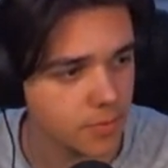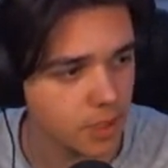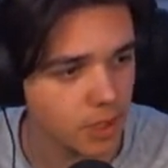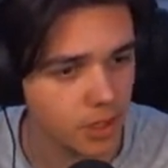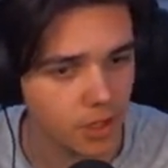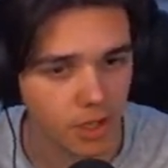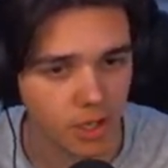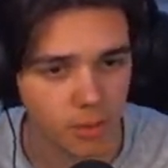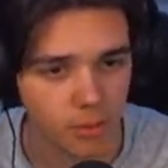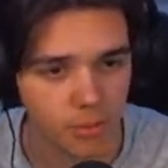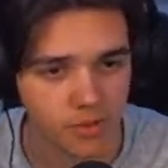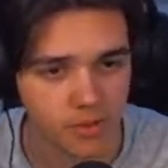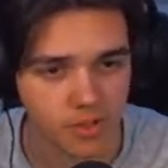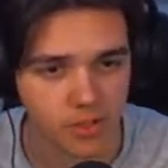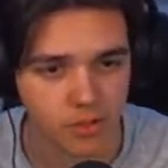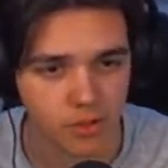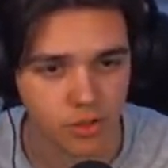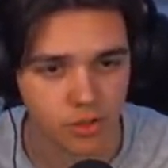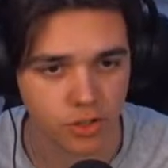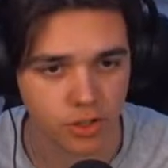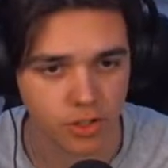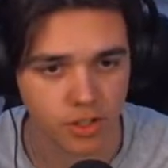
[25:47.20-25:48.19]
Are you
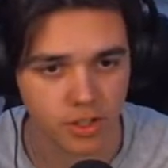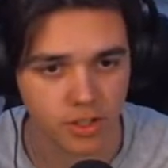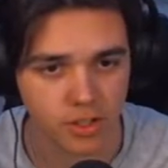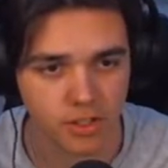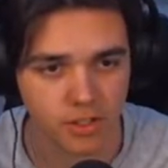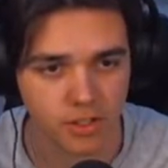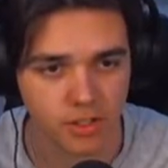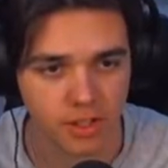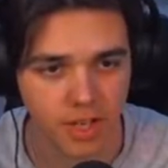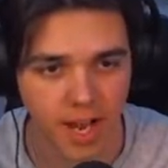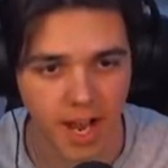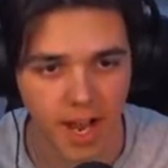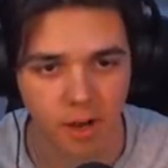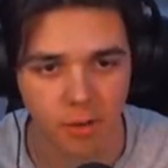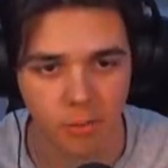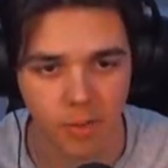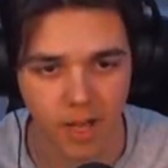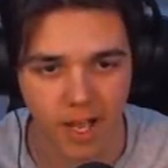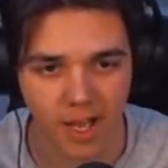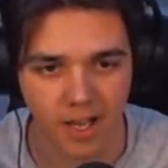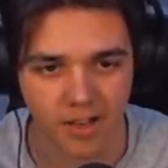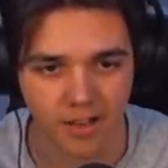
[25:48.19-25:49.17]
100% sure? How
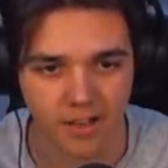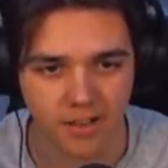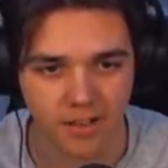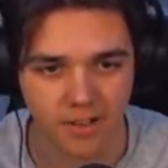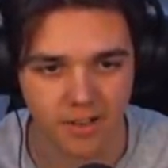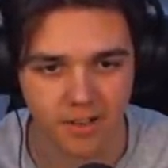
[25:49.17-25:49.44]
bad?